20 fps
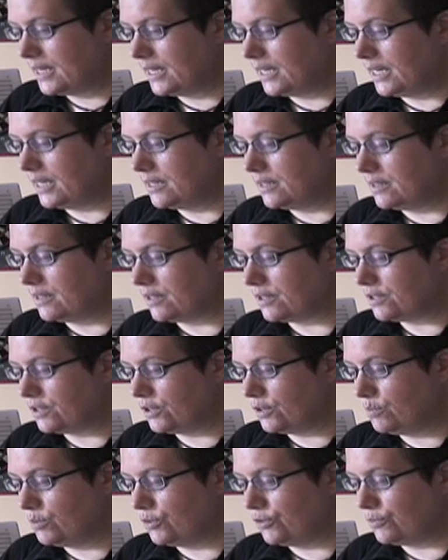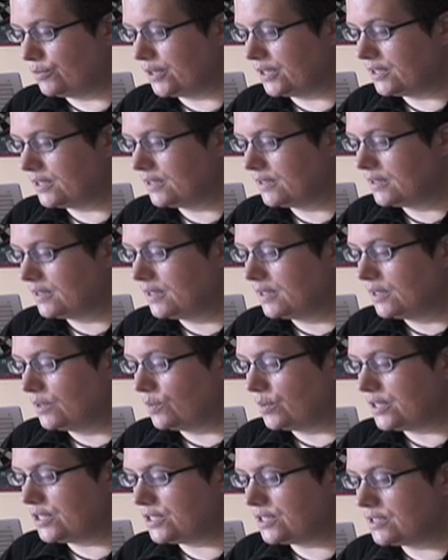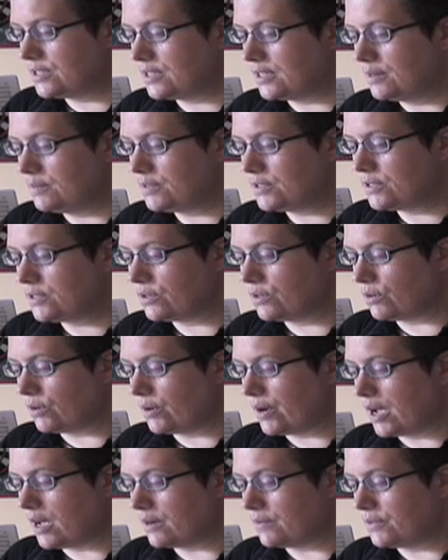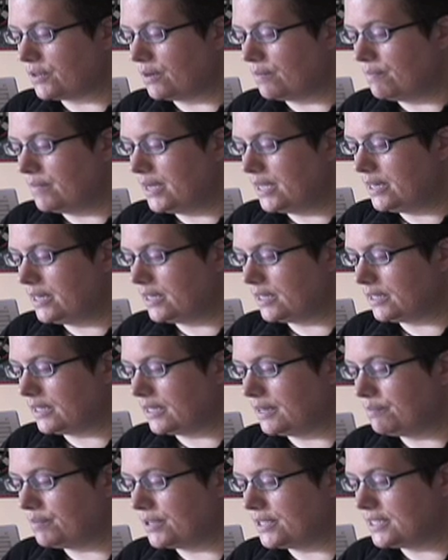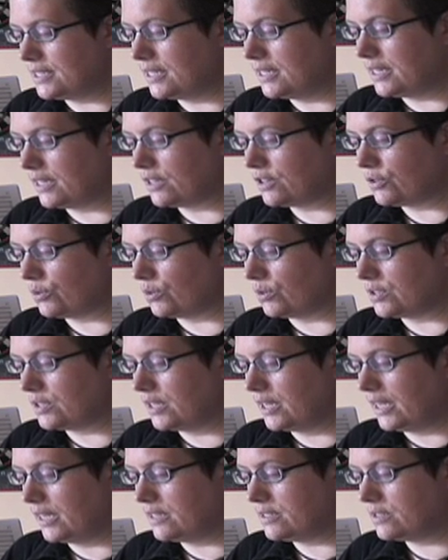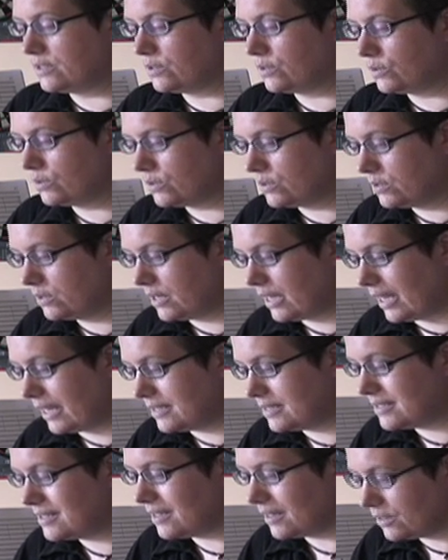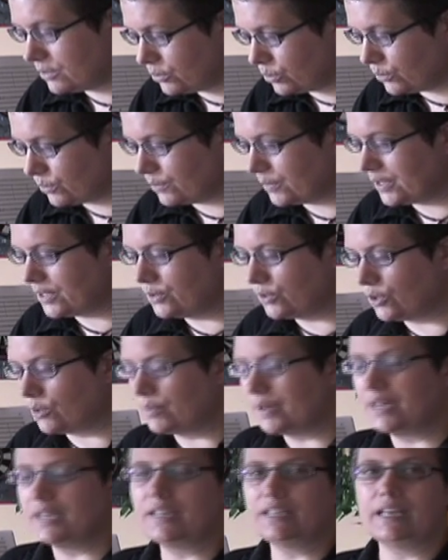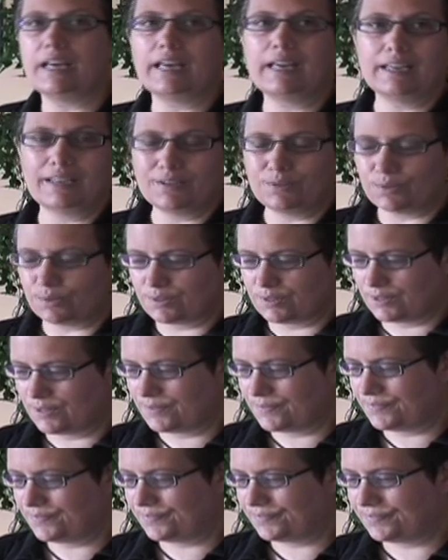in the third movement, which seems to grow out of the immediately preceding thought et sanctum nomen eius.